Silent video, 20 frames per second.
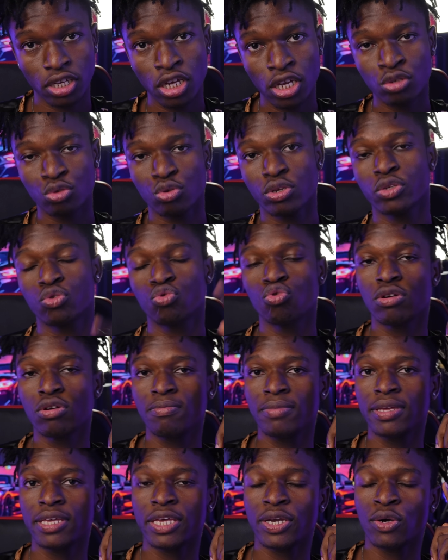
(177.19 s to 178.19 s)
So it took
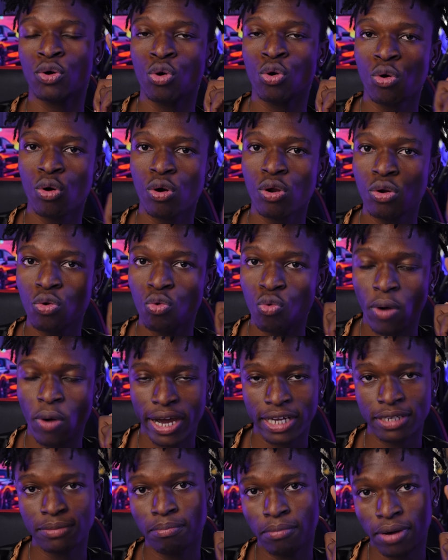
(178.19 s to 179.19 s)
me a whole
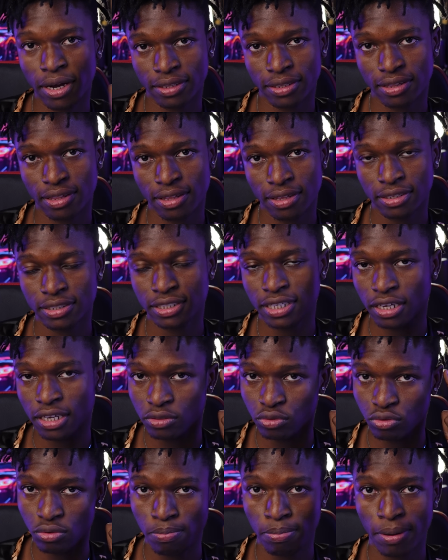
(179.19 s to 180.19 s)
1 month
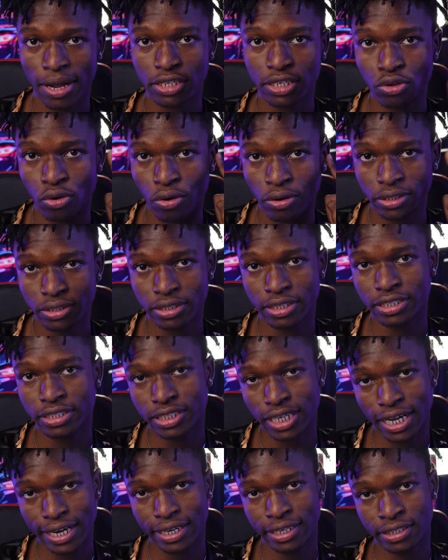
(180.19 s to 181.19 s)
just to pass all the
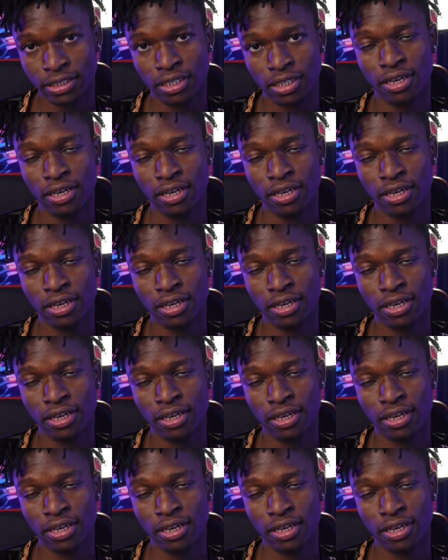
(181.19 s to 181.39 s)
challenge.